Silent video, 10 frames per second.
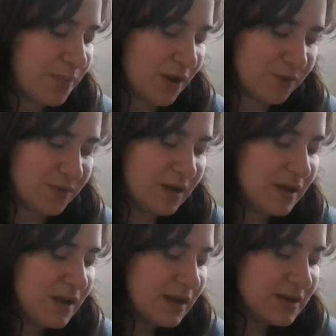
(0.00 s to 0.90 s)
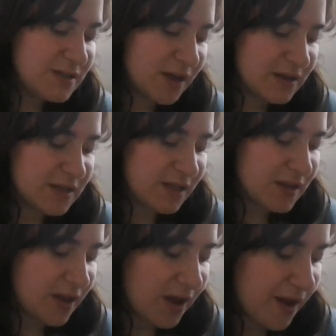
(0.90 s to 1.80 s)
boat docked at
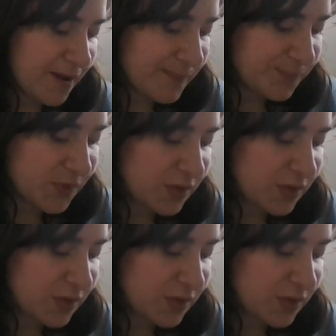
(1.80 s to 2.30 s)
the. Um,